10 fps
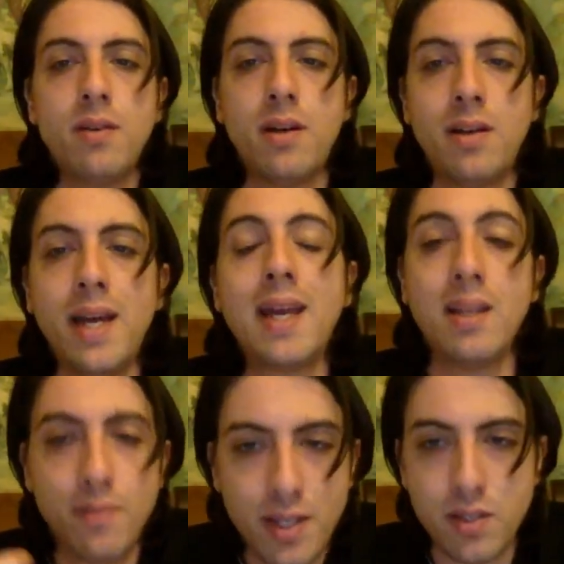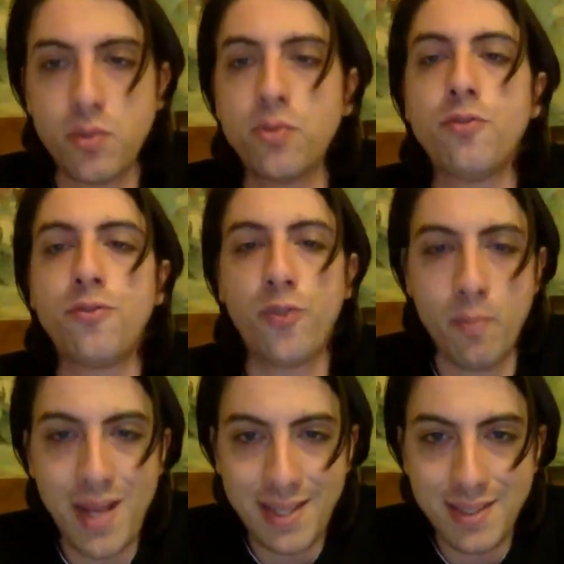again, as I told you,
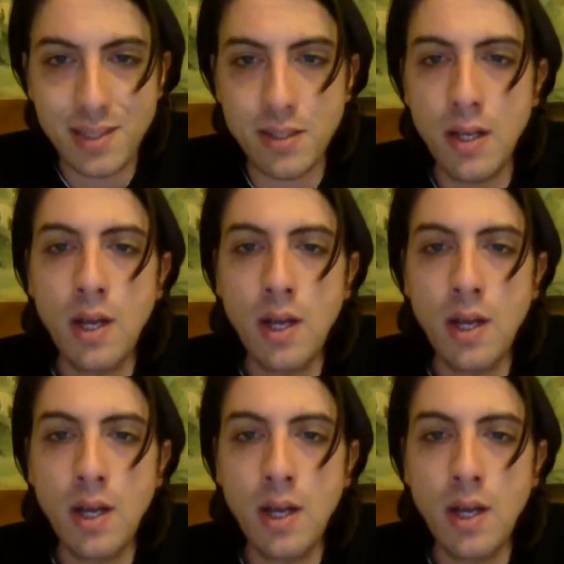fermented.